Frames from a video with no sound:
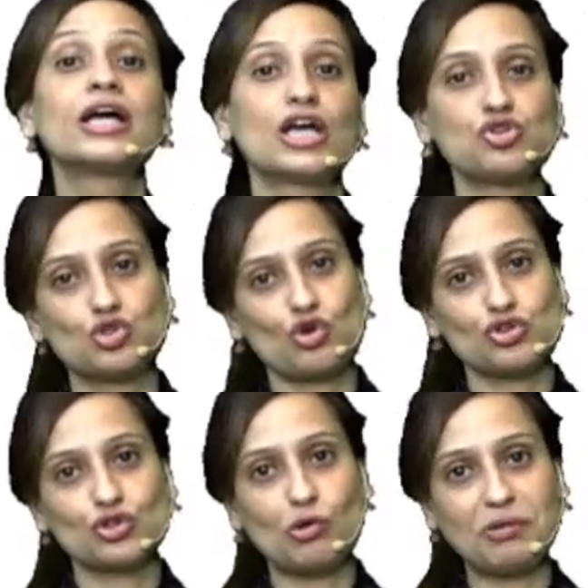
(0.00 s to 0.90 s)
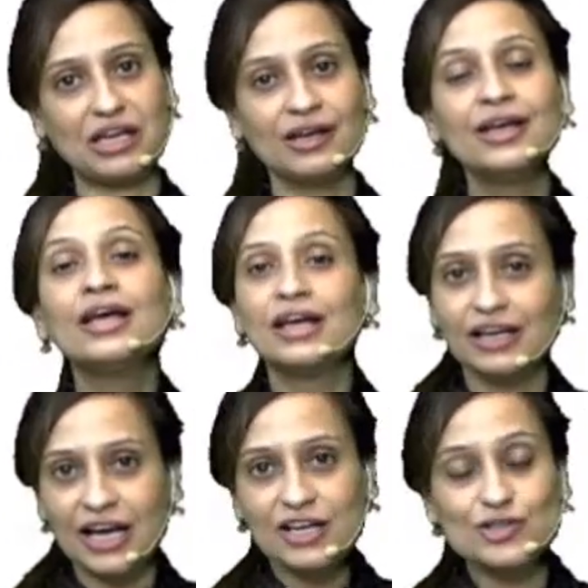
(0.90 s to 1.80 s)
Hysteroscopy,
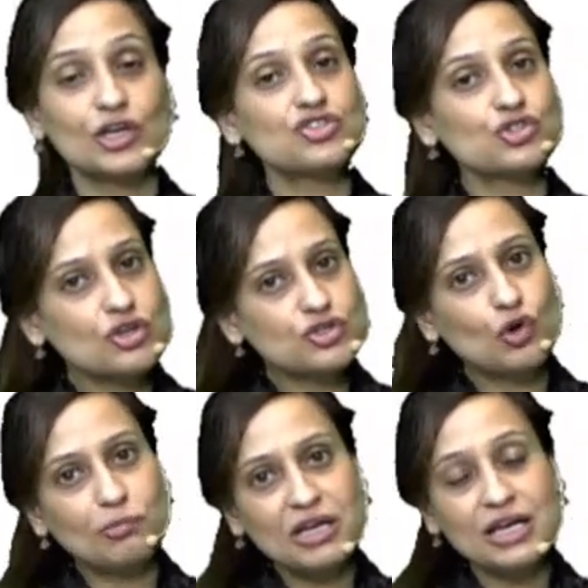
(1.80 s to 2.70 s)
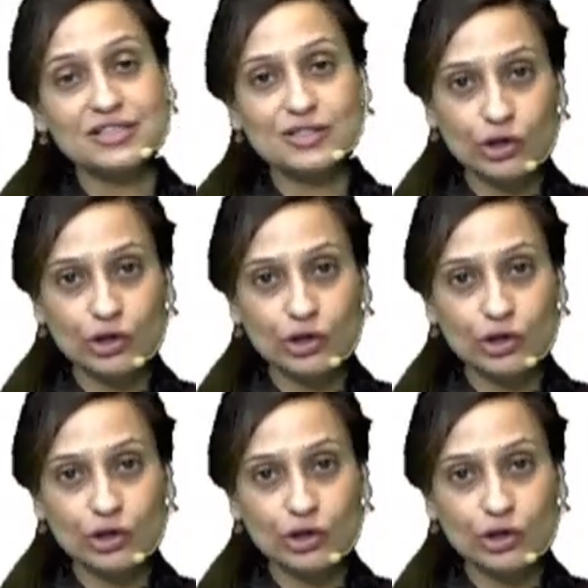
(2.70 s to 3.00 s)
right? So hysteroscopy is going